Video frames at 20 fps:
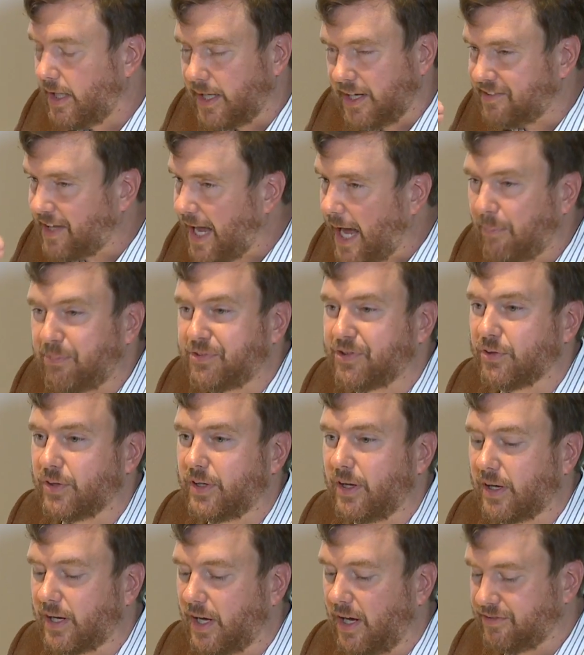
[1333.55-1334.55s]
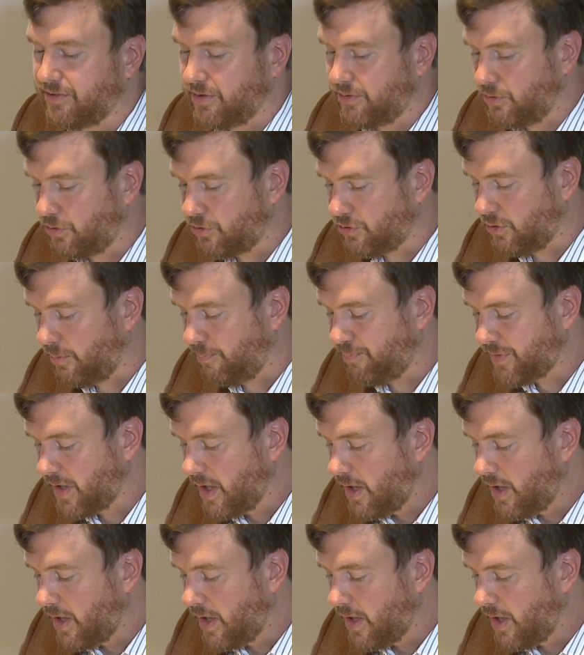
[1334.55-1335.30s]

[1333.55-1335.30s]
It is absolutely unconstitutional.